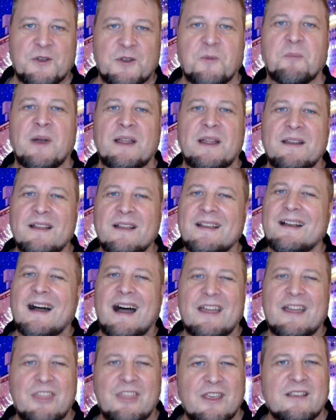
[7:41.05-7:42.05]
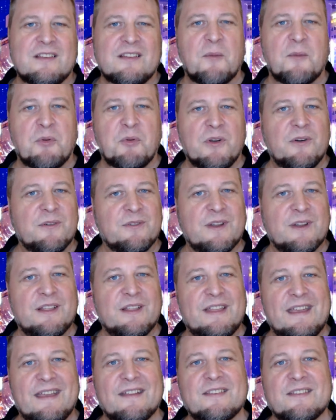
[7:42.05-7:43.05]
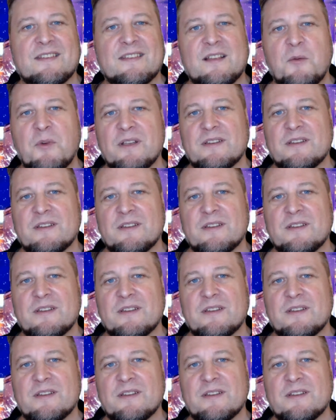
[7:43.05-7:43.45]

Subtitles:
But I think Sapporo really, in some ways,